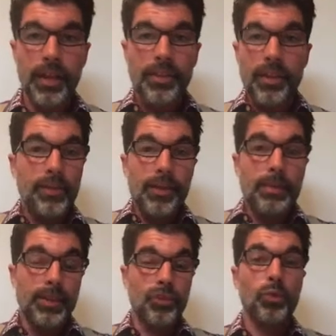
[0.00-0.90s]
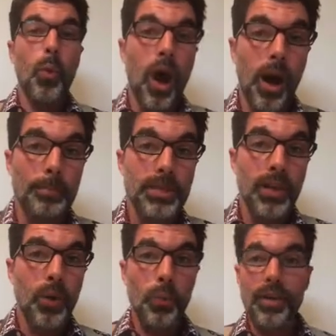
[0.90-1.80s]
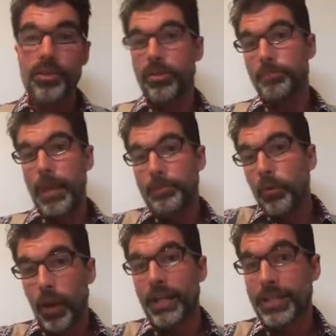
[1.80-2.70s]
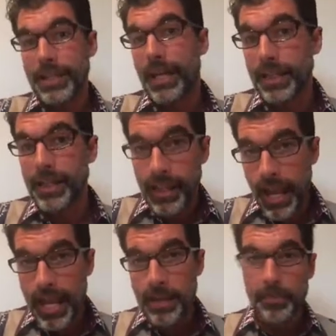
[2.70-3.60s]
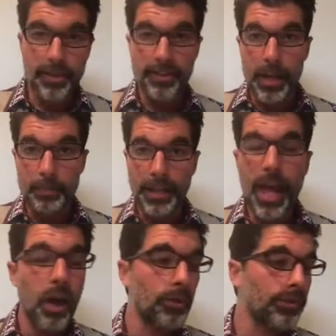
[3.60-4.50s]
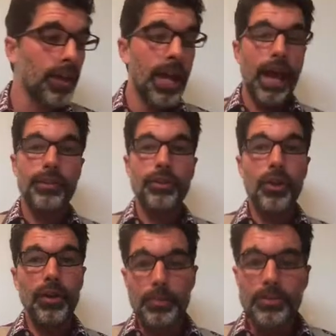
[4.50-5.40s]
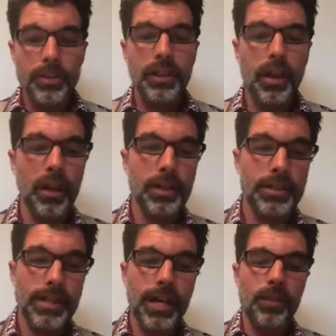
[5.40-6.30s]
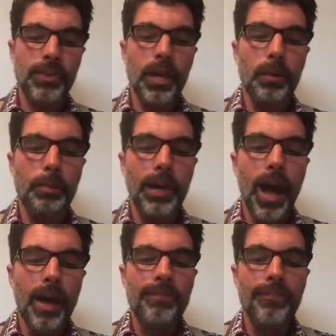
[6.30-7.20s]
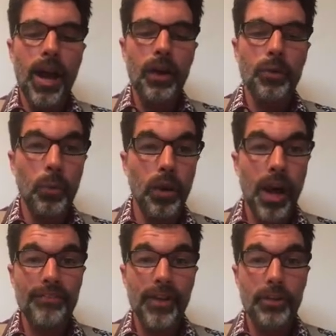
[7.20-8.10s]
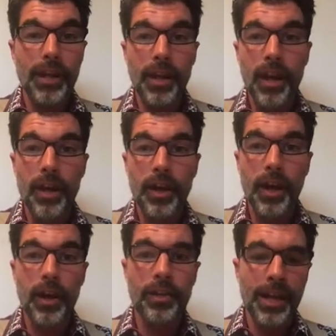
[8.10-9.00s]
they've been swamped with people wanting to get into the game and set up accounts. And so it's been really hard to get over there, but I found an